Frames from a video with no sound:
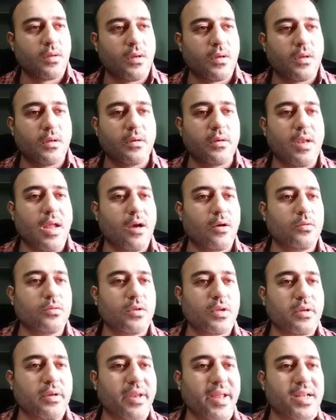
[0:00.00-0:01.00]
Now
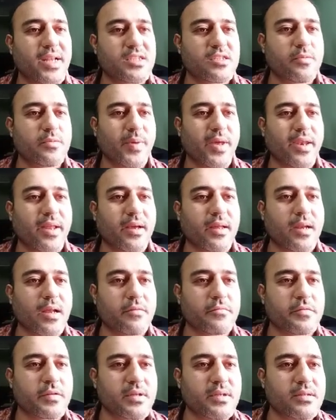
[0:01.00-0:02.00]
the next
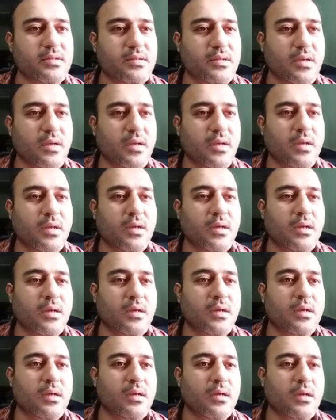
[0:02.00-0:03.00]
paragraph is,
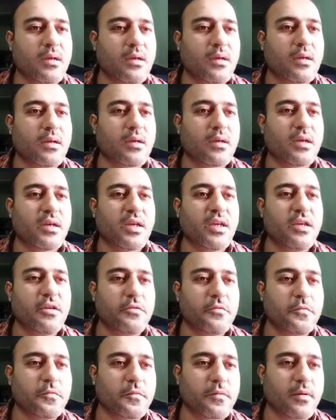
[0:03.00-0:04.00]

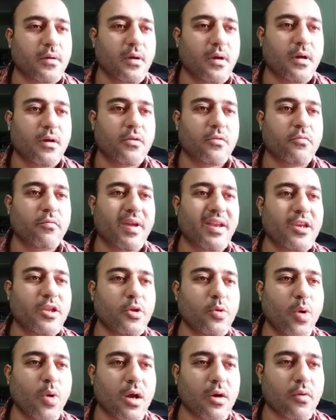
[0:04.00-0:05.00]
if when
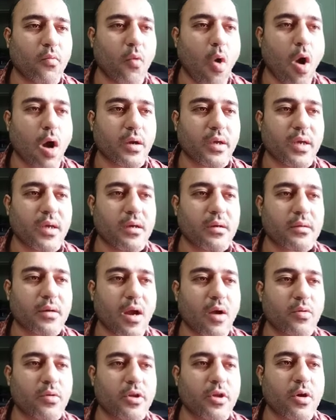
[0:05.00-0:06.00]
you are walking
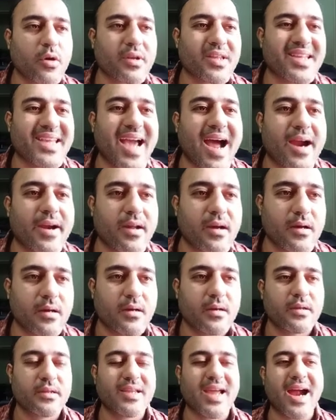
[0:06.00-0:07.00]
around your
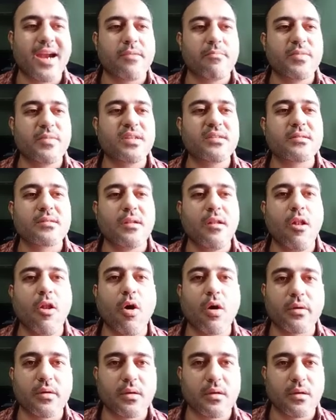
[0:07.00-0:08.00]
yard means
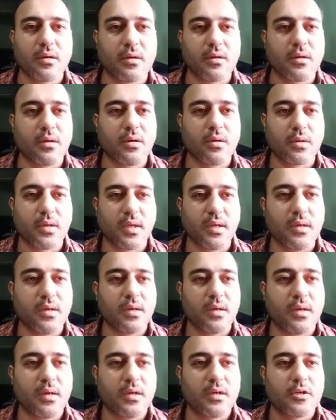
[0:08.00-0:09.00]
lawn, okay,
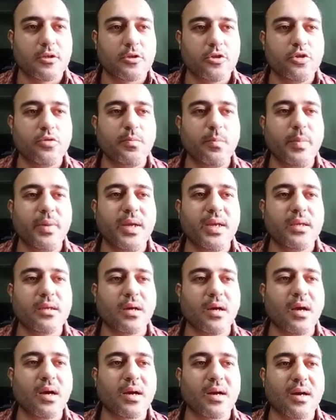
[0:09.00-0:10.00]
you meet
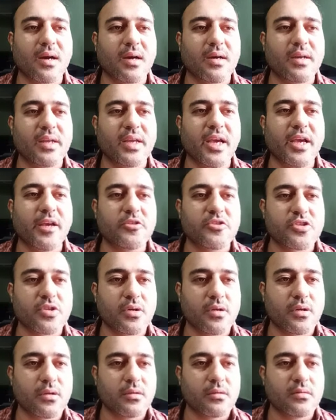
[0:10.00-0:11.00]
a
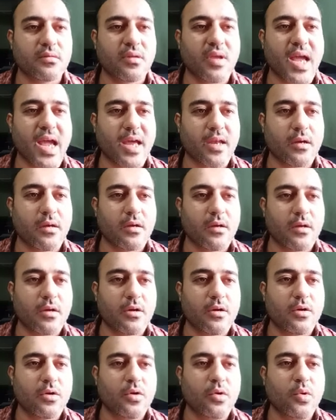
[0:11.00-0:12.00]
creature there
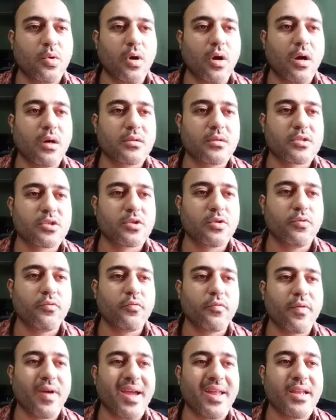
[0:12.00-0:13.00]
who hugs you
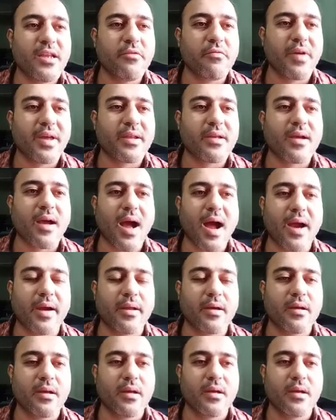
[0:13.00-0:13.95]
very hard.